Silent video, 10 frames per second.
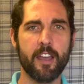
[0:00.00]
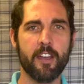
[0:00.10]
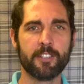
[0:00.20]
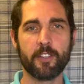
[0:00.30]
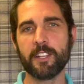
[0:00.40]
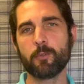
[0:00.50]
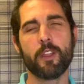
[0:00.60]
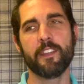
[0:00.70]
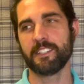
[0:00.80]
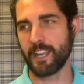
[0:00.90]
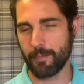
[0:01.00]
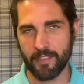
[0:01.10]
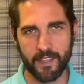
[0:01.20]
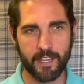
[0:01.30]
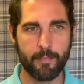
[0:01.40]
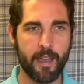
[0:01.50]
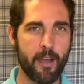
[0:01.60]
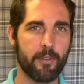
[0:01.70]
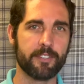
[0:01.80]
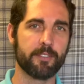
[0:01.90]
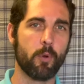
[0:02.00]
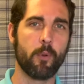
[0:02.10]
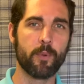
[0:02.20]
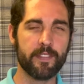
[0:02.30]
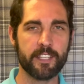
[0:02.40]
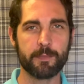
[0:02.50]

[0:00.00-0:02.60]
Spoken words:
So that's one of the things that I've been thinking about while reading